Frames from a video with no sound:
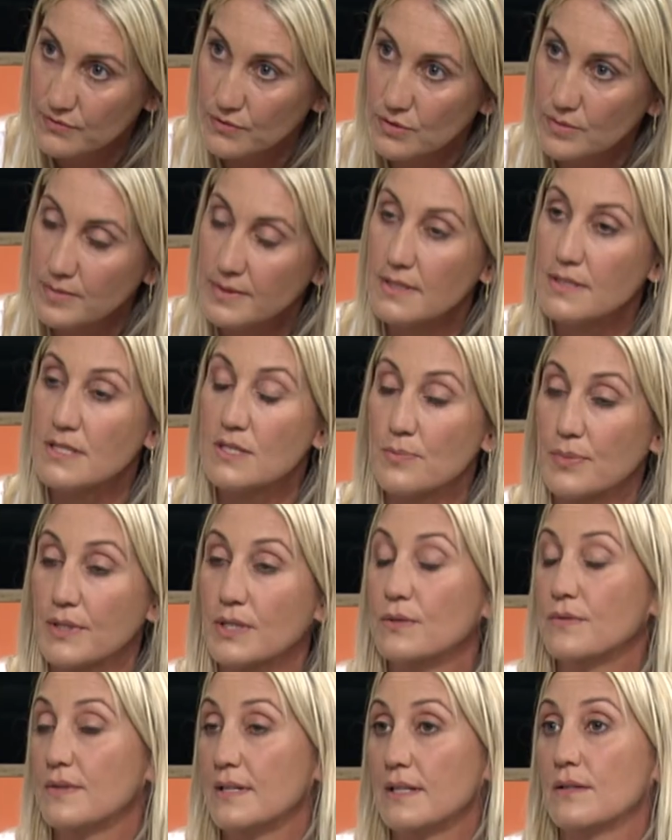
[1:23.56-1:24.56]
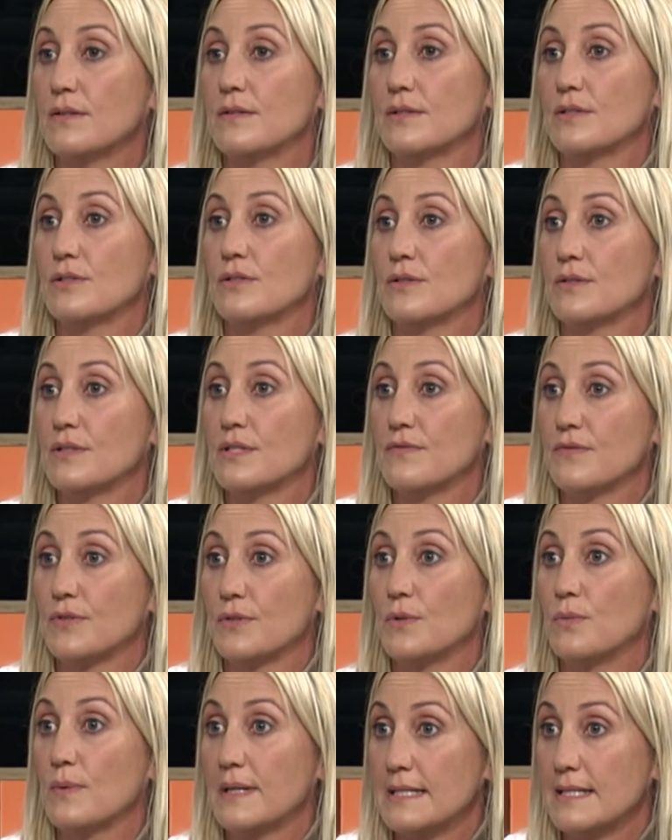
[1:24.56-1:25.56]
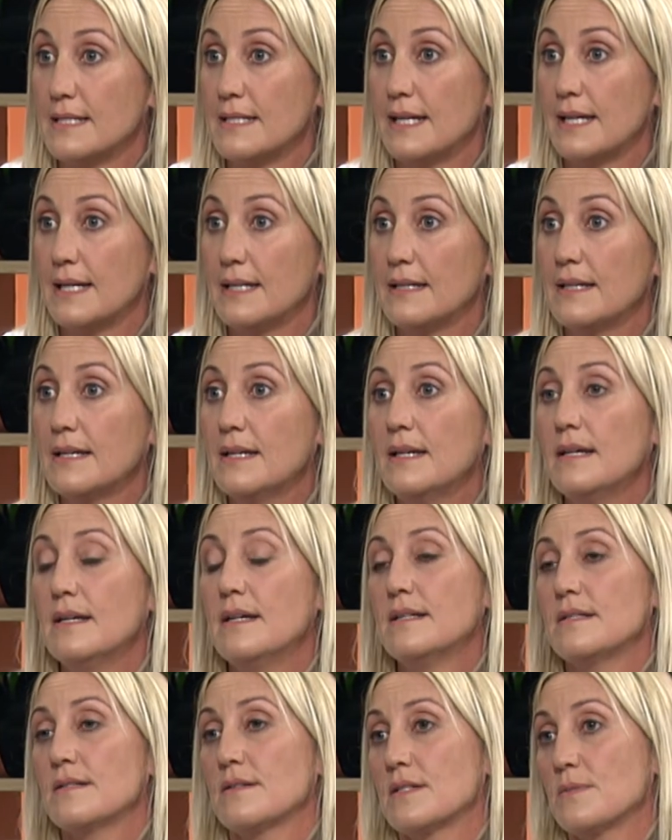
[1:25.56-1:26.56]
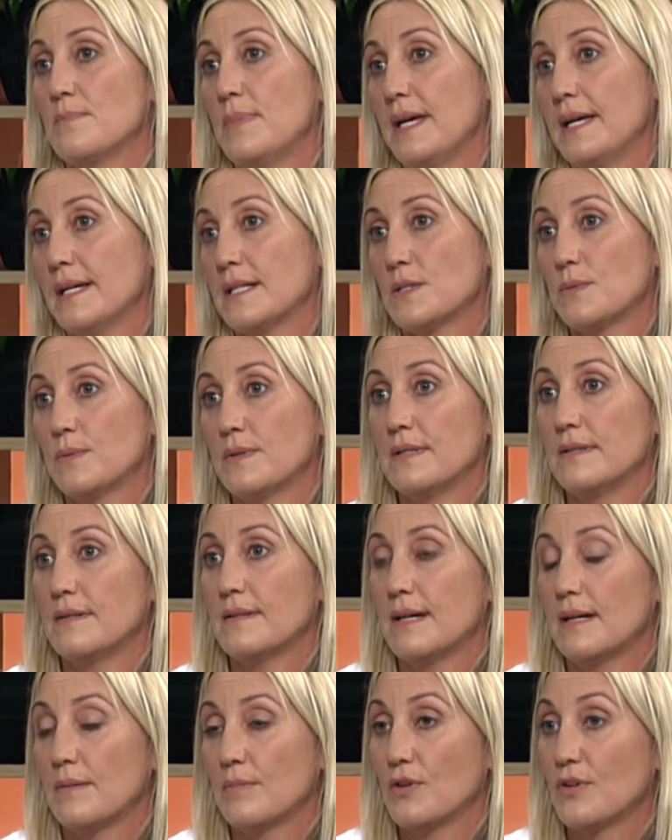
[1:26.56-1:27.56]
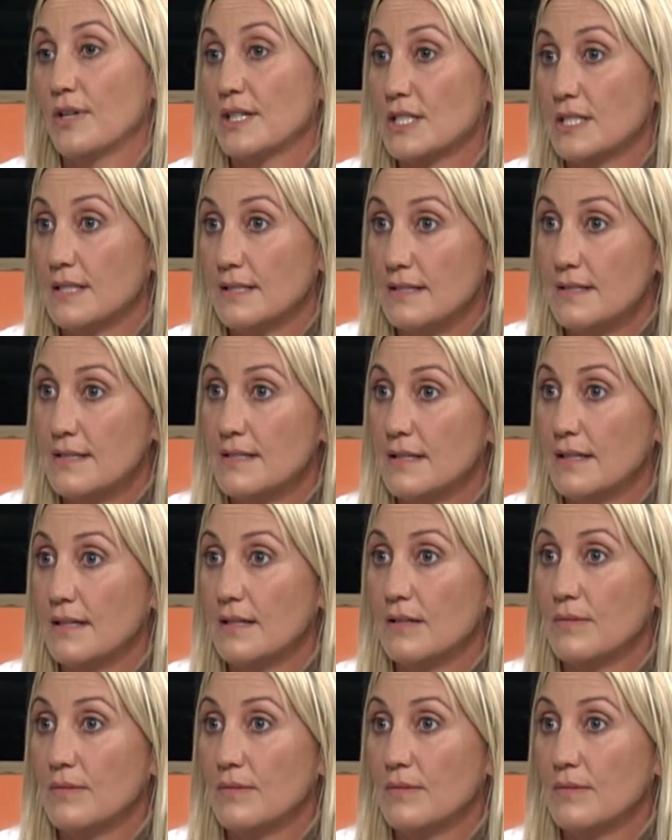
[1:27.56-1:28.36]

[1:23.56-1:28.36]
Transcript: form and you sprinkle that on the dog's food once a day. So it's packed with um, crushed linseed